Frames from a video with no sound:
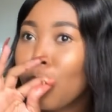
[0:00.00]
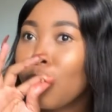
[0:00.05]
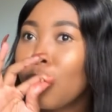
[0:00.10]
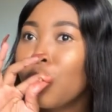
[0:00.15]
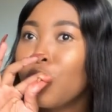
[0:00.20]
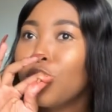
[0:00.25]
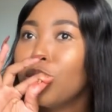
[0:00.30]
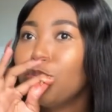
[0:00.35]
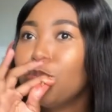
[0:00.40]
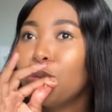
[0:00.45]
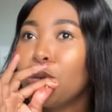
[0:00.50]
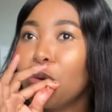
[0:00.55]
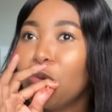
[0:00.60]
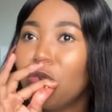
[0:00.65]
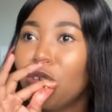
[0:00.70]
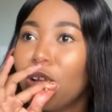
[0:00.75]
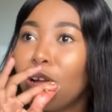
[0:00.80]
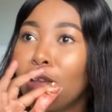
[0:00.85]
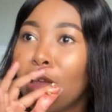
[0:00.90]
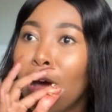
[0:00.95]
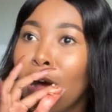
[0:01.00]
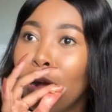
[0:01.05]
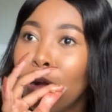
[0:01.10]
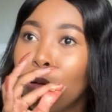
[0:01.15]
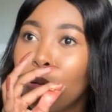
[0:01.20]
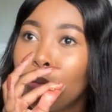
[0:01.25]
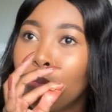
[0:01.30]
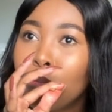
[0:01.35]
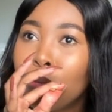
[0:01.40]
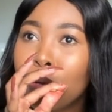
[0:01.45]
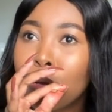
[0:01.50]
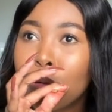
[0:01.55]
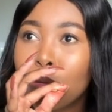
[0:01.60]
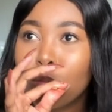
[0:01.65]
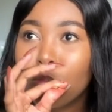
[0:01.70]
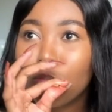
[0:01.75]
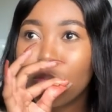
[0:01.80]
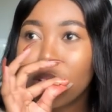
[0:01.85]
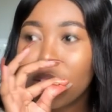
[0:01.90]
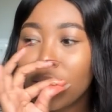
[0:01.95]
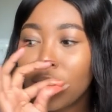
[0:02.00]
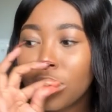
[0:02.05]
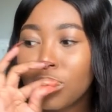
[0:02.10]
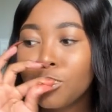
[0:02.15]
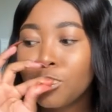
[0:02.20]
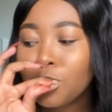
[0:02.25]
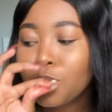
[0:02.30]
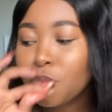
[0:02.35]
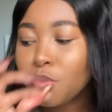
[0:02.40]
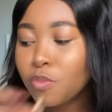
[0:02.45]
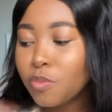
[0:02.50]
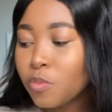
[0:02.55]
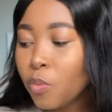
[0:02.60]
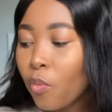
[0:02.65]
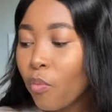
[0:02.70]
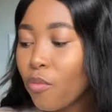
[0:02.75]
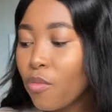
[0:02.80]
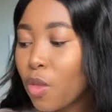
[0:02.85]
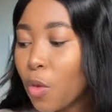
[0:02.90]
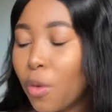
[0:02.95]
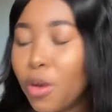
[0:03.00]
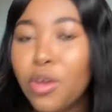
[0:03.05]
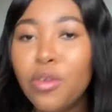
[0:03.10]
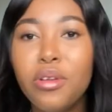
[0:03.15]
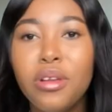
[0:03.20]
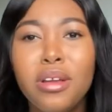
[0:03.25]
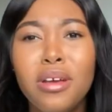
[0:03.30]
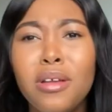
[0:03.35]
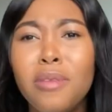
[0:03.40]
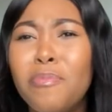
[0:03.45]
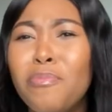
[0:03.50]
I'm like, okay, what do you need?